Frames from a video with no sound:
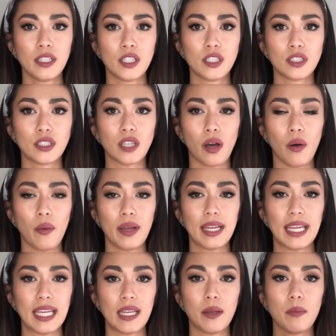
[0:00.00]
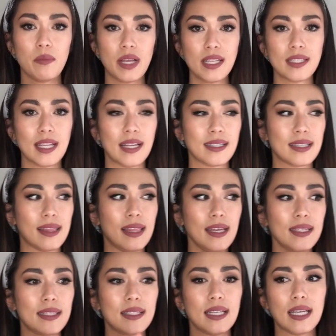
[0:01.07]
So in business, this
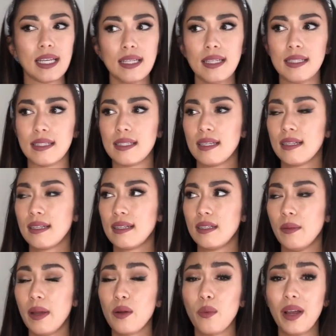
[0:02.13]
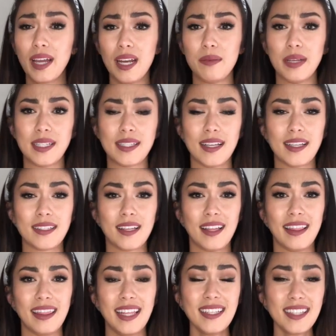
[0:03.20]
is, no matter what kind of business,
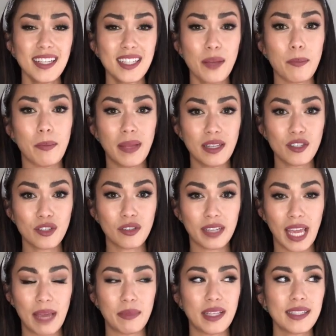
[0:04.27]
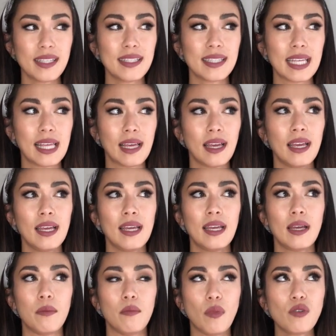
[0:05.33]
this is a mental game. This is the
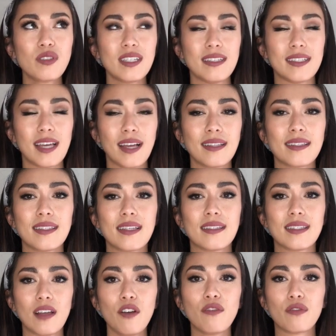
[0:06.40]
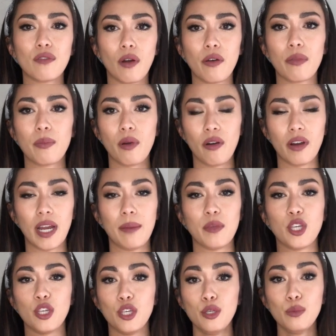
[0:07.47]
most intense self-growth program
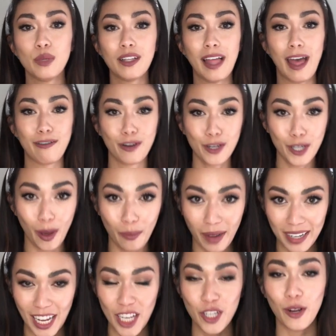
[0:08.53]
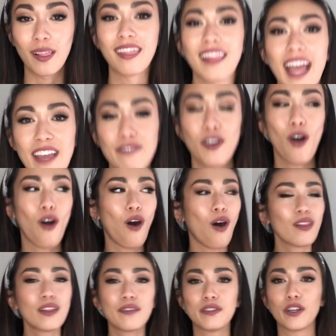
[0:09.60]
you will ever go on in your life.
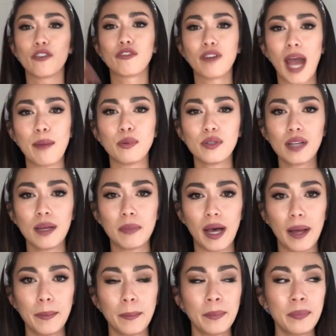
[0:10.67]
All of your crap will come up